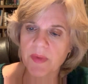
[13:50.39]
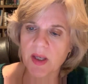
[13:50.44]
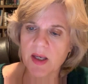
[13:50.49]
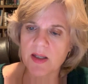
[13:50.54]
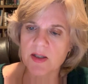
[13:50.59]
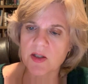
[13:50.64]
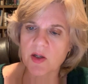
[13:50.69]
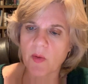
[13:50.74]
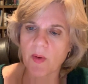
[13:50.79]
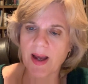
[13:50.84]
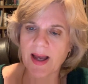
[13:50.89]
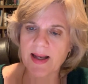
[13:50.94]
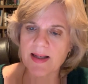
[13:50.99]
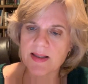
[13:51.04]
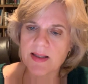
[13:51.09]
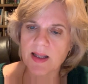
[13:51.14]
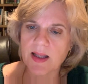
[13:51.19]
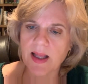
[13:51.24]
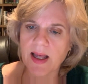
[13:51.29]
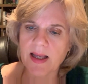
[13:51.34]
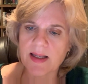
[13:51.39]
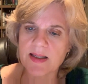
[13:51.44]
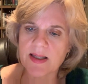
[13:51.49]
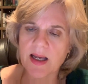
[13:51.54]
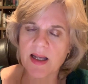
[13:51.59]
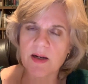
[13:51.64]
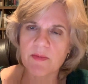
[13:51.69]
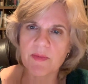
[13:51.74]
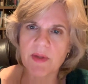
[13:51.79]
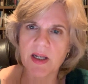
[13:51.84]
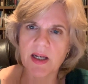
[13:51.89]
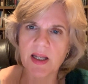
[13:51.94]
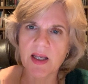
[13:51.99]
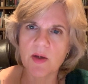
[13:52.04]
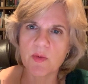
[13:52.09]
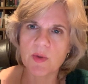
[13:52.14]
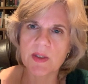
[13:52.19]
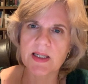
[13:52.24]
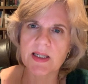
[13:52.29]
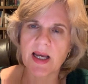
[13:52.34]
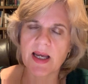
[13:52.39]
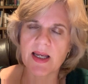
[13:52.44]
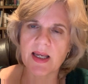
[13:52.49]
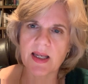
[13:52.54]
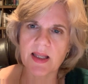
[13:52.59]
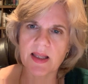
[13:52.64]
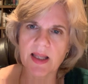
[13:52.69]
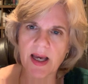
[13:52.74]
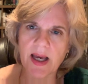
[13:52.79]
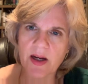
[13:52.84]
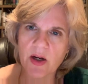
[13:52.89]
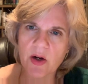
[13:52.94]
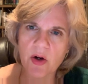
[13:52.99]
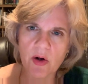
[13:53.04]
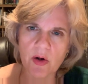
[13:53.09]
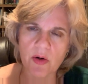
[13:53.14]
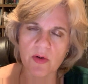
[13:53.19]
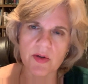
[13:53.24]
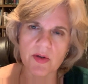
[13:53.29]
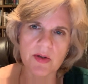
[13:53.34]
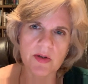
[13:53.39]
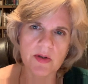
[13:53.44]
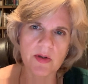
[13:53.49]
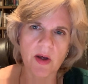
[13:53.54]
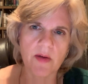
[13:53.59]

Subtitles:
And so as the last Adam, then he was taking that curse